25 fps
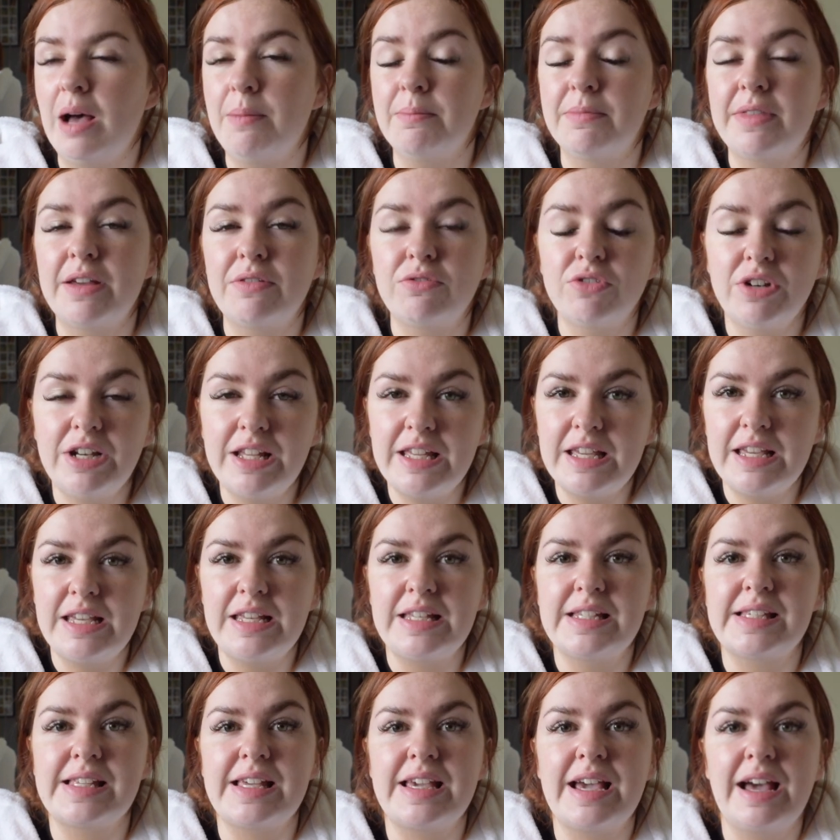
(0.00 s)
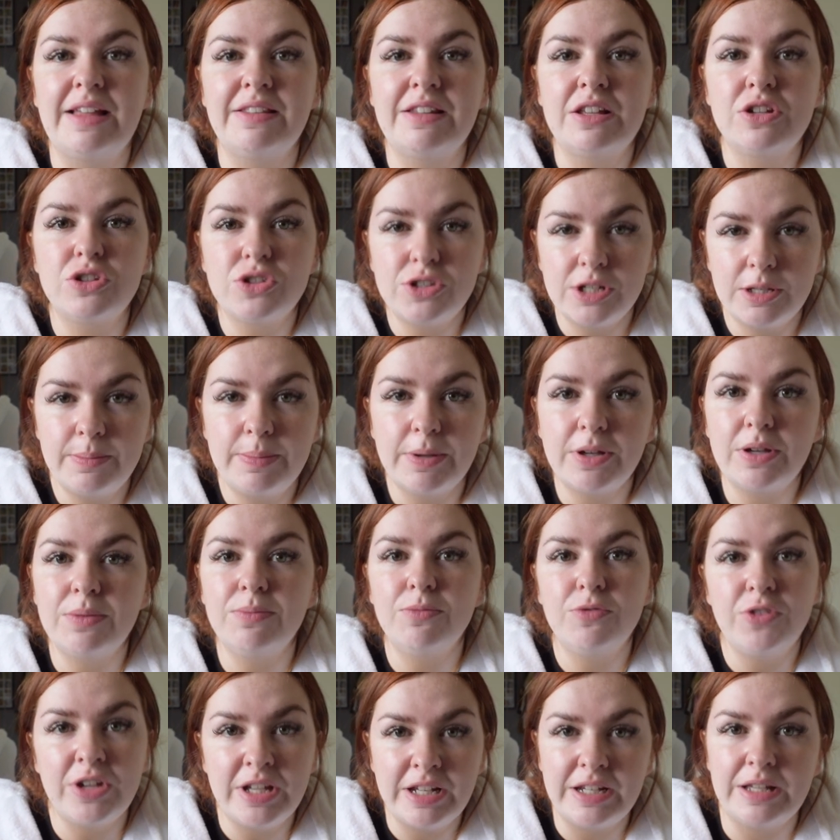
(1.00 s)
They're really easy and they're super
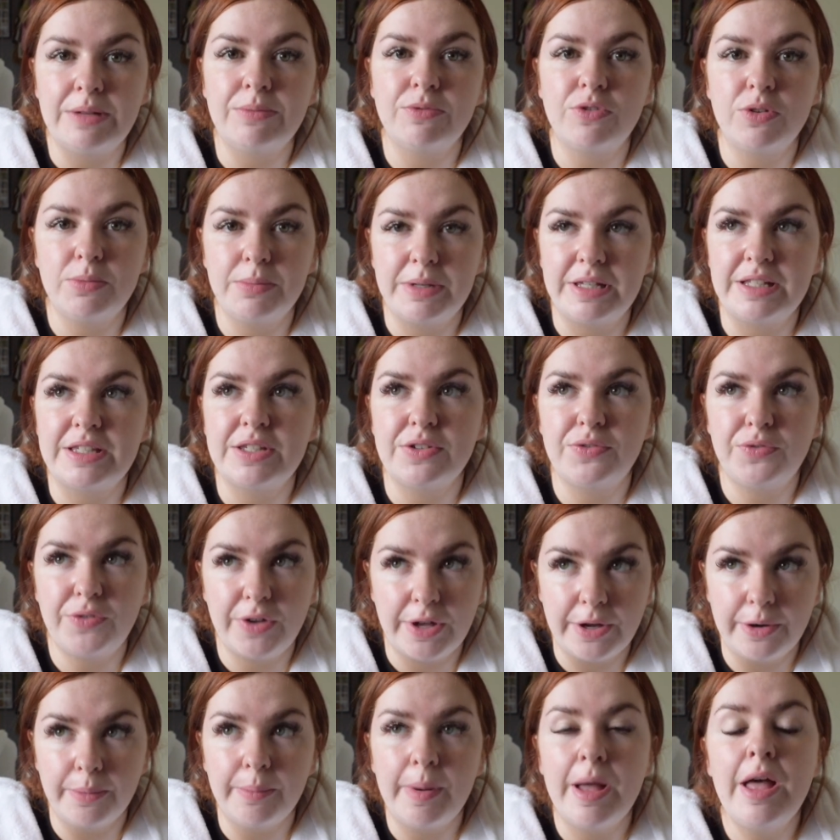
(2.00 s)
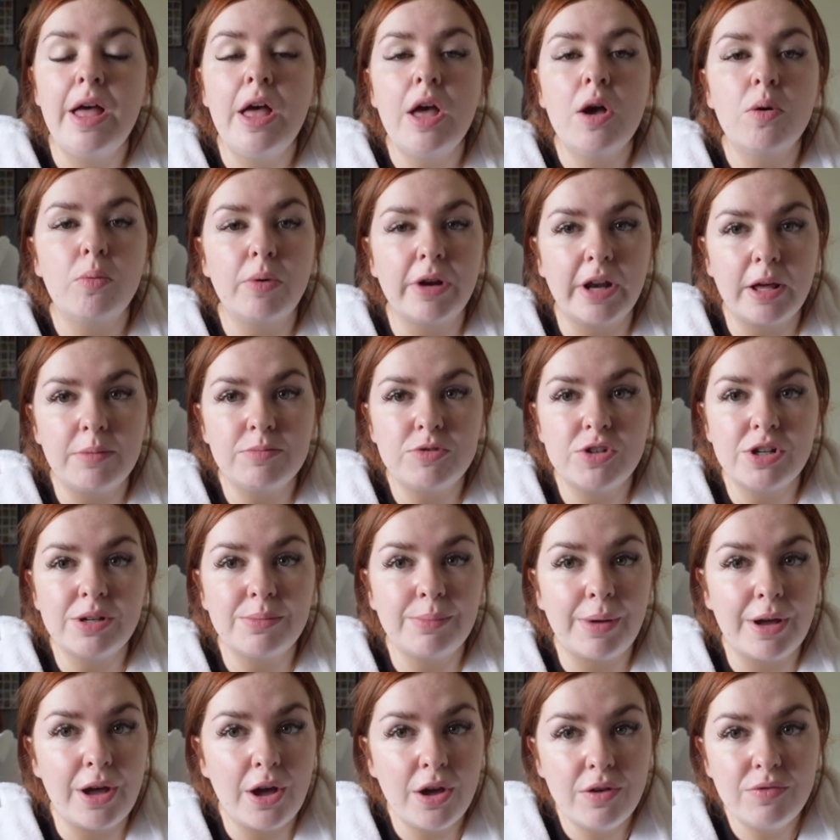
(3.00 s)
convenient for me to film when I'm doing
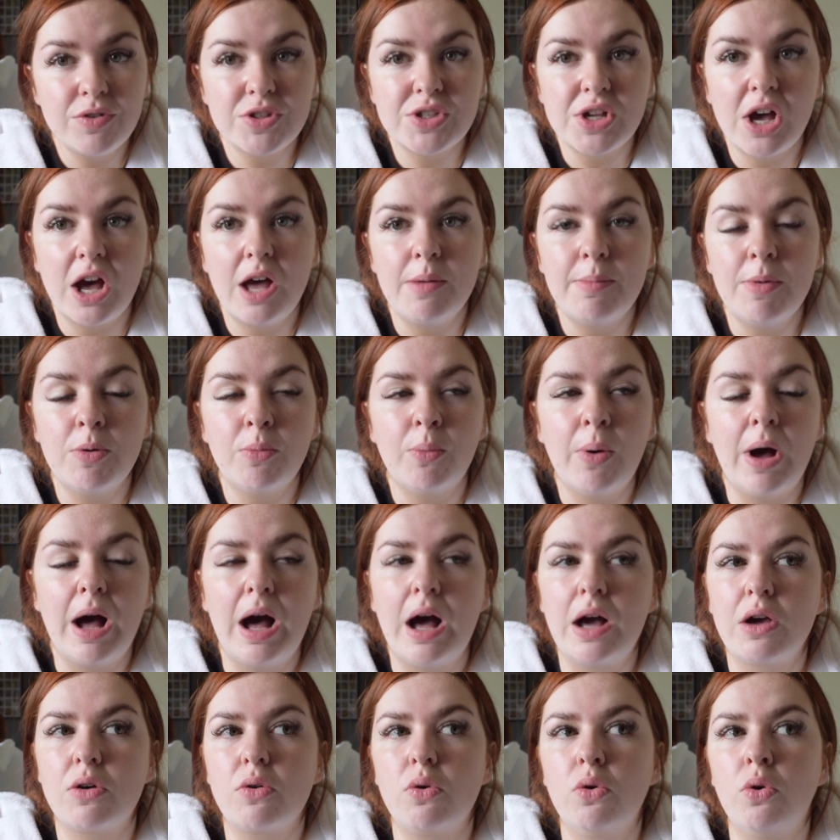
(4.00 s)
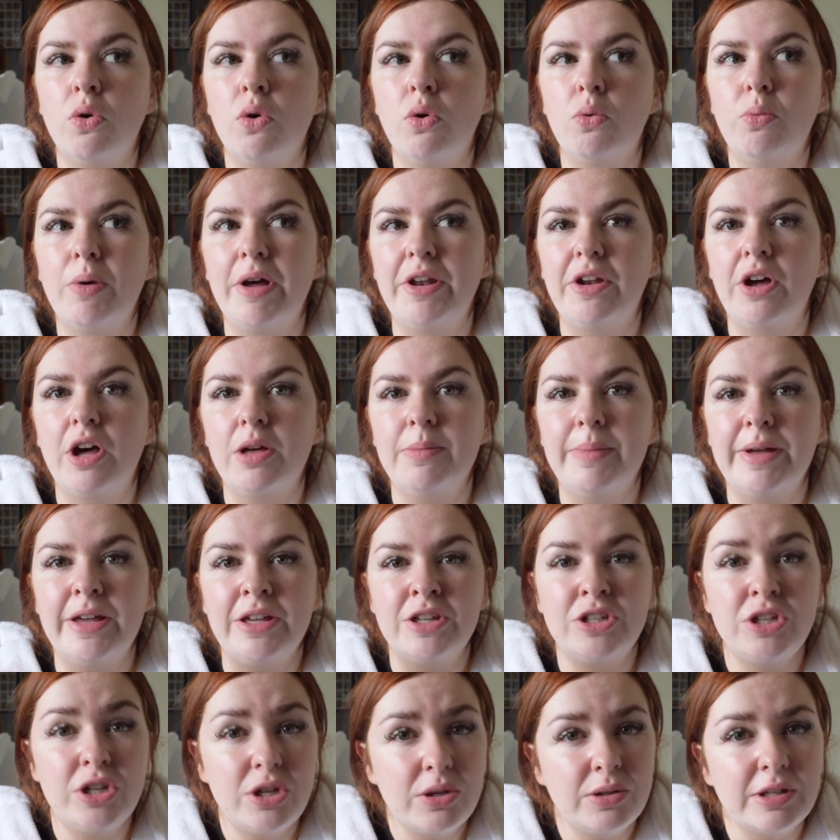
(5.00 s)
my overtime at work or when I'm
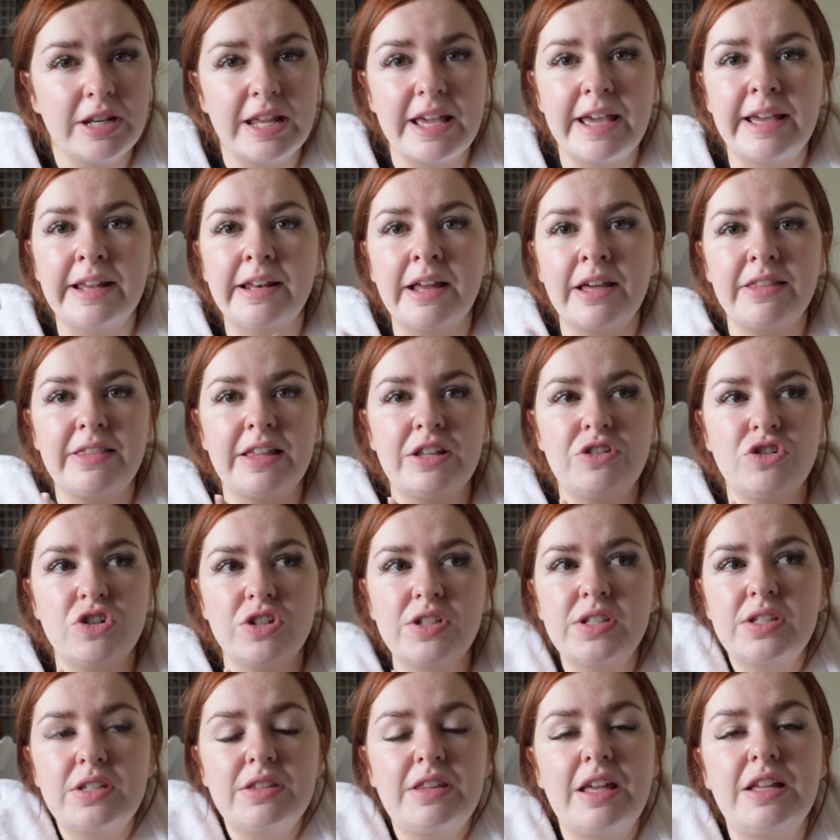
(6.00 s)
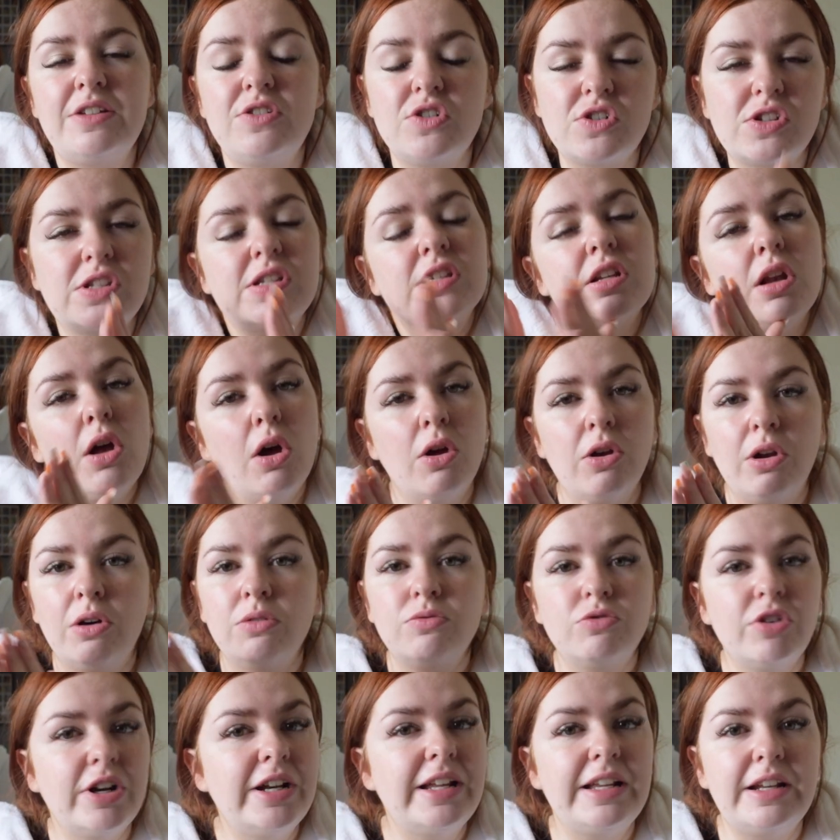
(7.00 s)
at uni. Like they just slot
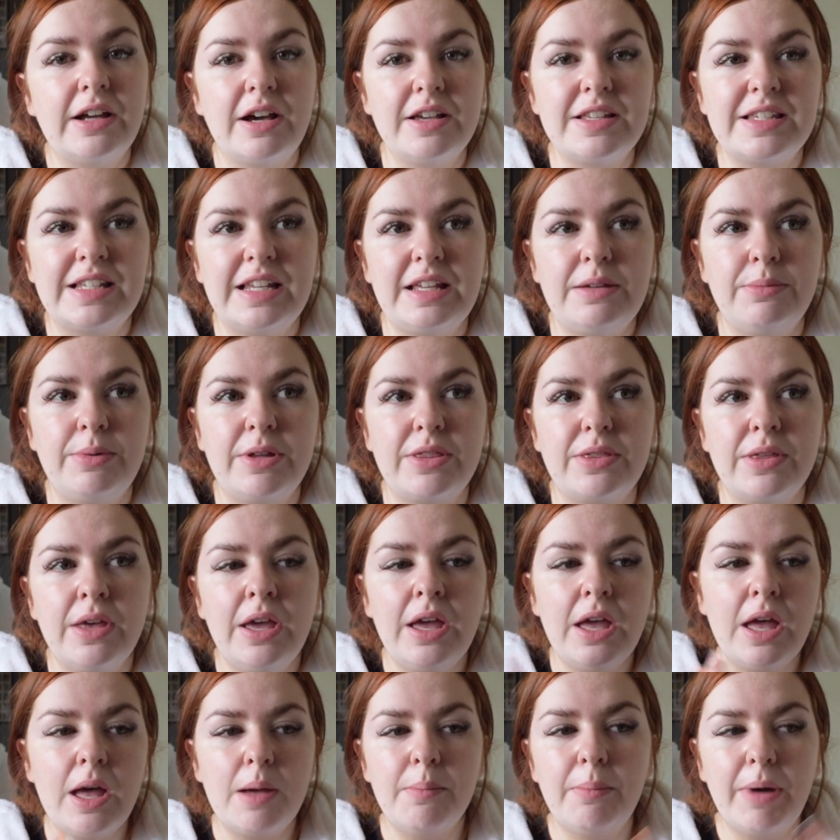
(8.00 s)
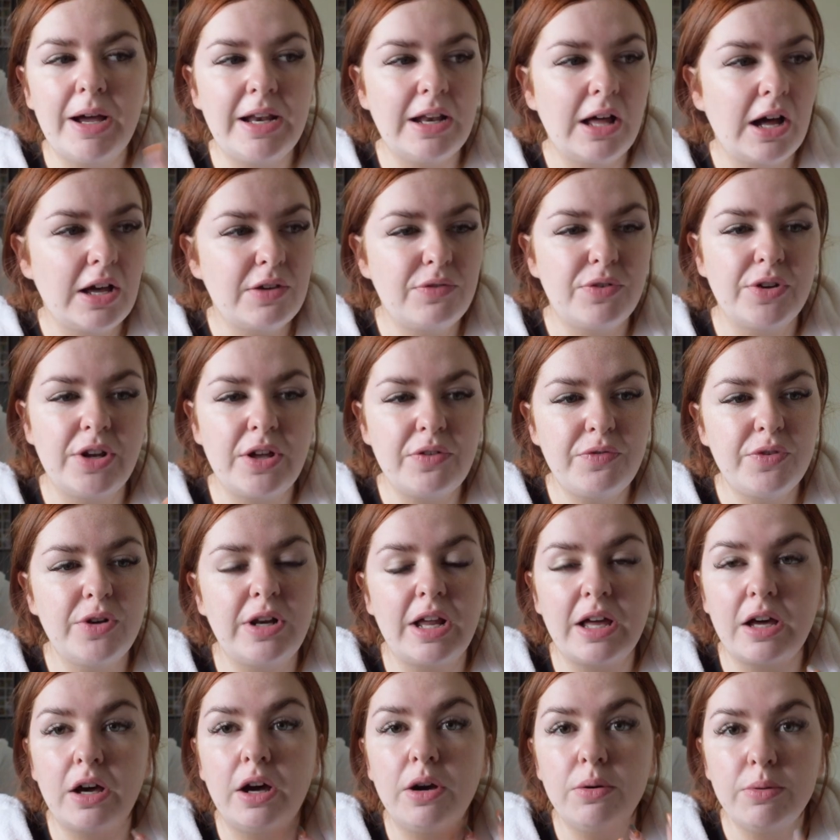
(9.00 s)
along really nicely with my life, and I feel
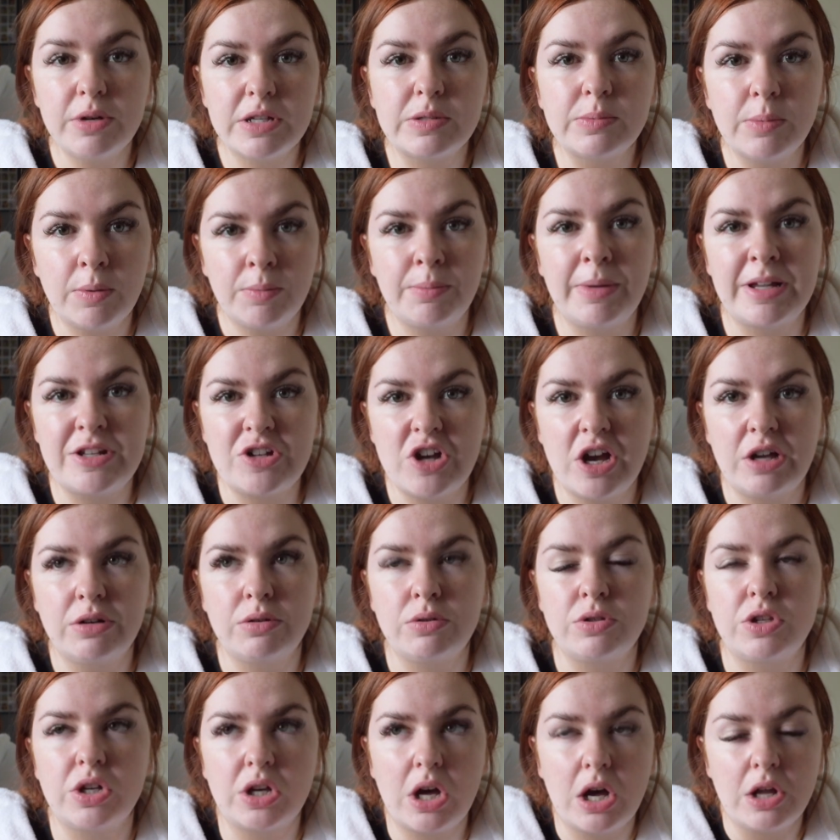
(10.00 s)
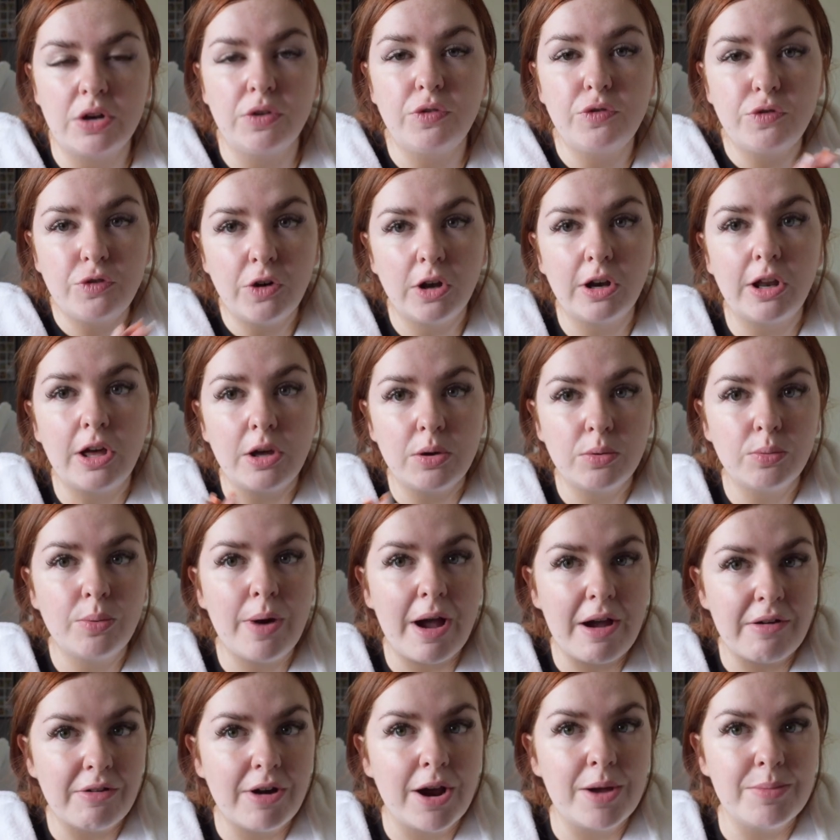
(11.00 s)
like I always want my channel to kind of follow
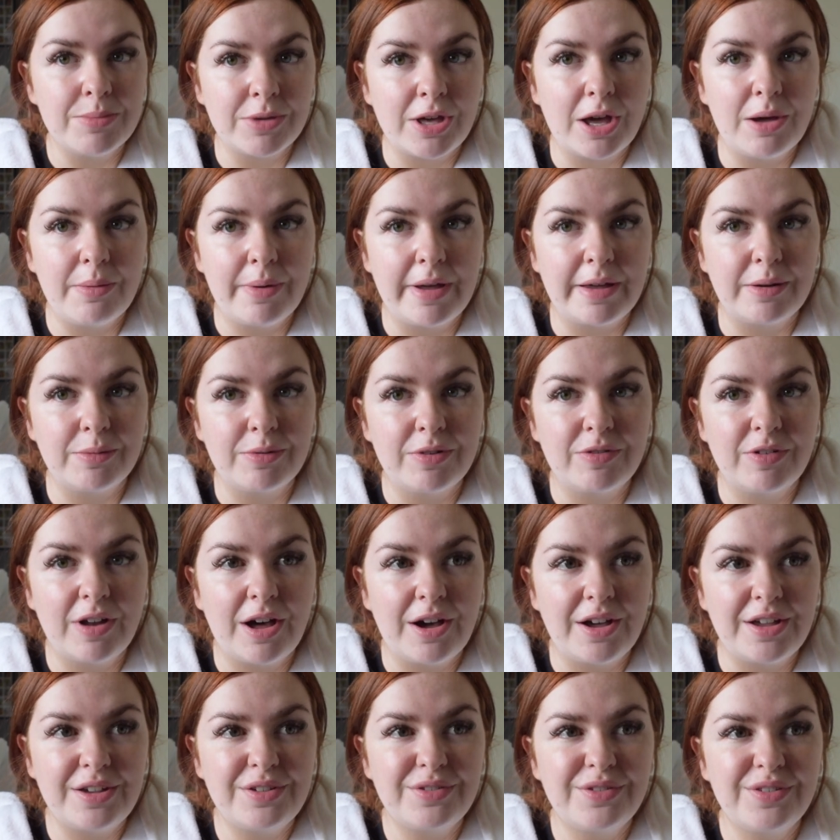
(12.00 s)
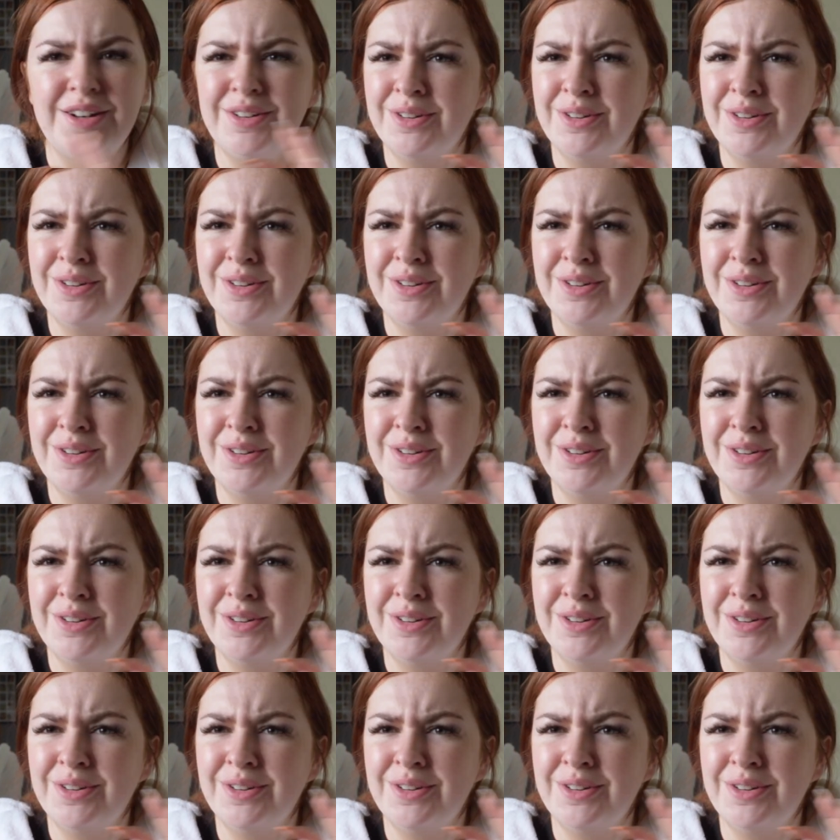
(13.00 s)
where I'm going with life.